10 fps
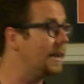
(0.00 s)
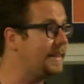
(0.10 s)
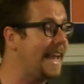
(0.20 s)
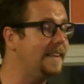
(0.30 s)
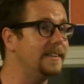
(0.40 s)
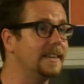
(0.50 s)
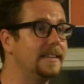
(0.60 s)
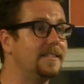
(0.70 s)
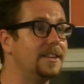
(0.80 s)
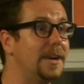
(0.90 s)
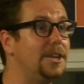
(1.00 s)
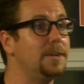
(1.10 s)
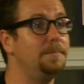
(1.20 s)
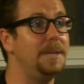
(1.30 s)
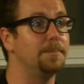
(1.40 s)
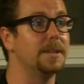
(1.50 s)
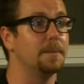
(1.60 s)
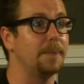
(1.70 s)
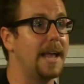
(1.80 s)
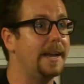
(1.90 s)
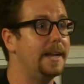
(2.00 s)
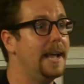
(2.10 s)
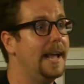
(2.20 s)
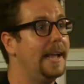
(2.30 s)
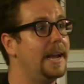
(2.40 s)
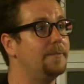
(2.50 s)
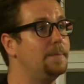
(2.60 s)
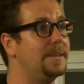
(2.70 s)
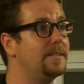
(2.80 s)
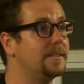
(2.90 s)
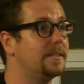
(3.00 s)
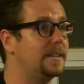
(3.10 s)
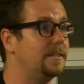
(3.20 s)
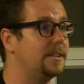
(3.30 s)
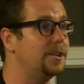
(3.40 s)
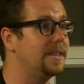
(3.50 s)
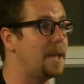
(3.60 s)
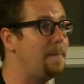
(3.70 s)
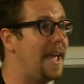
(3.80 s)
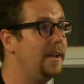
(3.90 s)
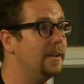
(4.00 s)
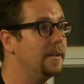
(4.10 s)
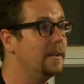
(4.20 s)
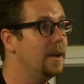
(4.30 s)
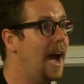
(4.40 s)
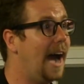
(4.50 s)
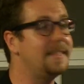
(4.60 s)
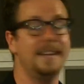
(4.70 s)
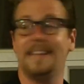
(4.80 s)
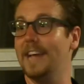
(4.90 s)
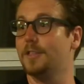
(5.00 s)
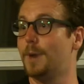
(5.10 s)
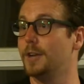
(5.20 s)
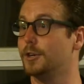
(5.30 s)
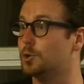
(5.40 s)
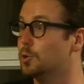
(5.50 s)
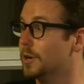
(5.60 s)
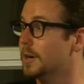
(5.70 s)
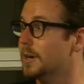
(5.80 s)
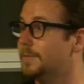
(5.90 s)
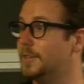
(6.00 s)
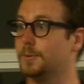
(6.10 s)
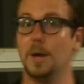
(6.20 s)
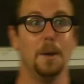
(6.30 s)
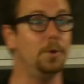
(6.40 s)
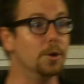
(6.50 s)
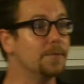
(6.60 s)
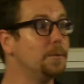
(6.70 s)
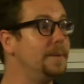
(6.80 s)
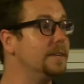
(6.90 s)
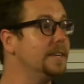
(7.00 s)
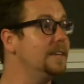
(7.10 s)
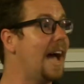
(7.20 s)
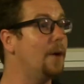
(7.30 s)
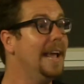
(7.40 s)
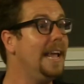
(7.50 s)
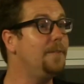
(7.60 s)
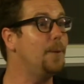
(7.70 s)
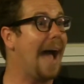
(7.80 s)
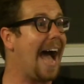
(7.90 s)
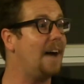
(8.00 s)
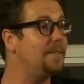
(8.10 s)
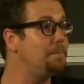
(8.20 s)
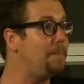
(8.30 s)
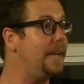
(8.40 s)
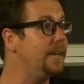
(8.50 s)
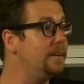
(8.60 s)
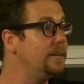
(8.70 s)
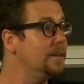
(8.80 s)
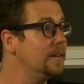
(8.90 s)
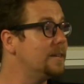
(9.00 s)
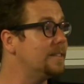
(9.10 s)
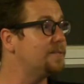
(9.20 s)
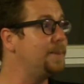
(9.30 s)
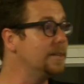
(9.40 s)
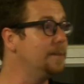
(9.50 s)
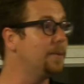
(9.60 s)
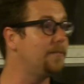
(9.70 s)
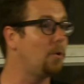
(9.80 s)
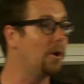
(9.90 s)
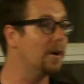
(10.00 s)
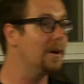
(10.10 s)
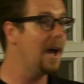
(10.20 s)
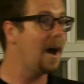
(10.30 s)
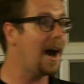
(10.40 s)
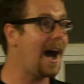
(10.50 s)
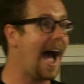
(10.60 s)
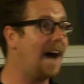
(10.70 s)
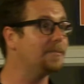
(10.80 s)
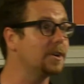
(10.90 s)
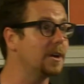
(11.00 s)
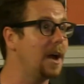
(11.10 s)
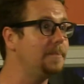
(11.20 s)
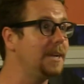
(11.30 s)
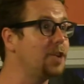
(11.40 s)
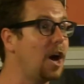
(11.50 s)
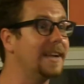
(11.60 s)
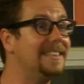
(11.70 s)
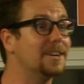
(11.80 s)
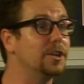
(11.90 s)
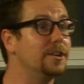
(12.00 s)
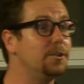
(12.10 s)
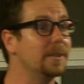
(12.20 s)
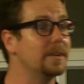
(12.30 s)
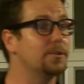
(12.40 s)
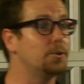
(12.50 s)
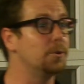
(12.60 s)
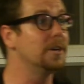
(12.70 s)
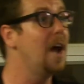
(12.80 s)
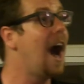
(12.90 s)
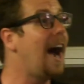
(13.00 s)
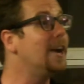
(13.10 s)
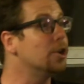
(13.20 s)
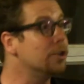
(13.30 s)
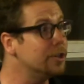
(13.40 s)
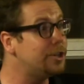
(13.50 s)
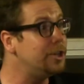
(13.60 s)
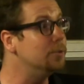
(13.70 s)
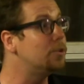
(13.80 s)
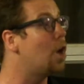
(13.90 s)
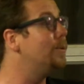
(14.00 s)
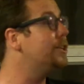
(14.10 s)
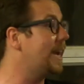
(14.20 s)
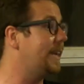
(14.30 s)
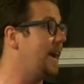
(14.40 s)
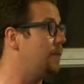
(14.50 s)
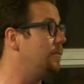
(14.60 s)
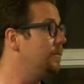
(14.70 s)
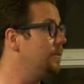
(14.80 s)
Takes into consideration people and the planet in every business decision that they make. I then take them on a tour of this beautiful building. Now, if you haven't been to this building before, after I'm done talking, they're going to do a little tour. I urge you, go and check it out.